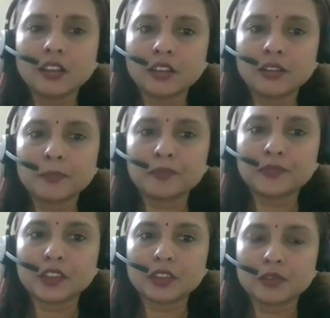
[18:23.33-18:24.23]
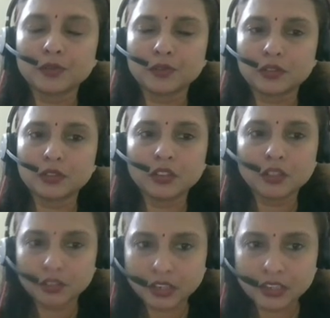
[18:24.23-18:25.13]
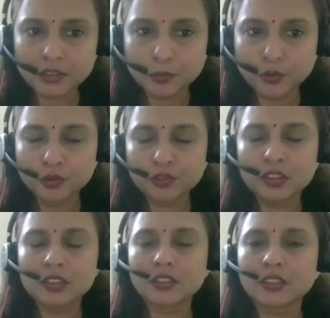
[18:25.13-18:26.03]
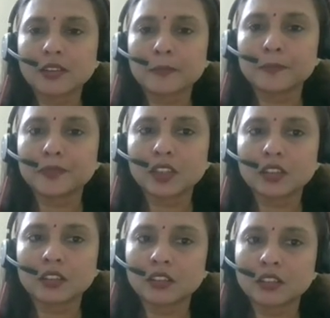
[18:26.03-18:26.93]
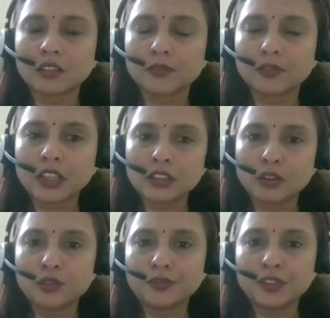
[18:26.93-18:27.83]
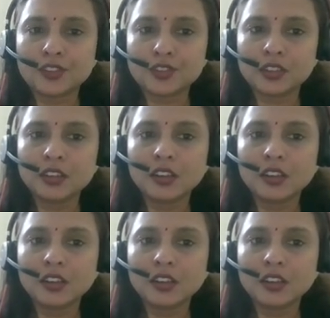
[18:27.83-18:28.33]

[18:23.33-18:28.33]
um, uh, uh, that support this um, uh, FlexAlgo feature.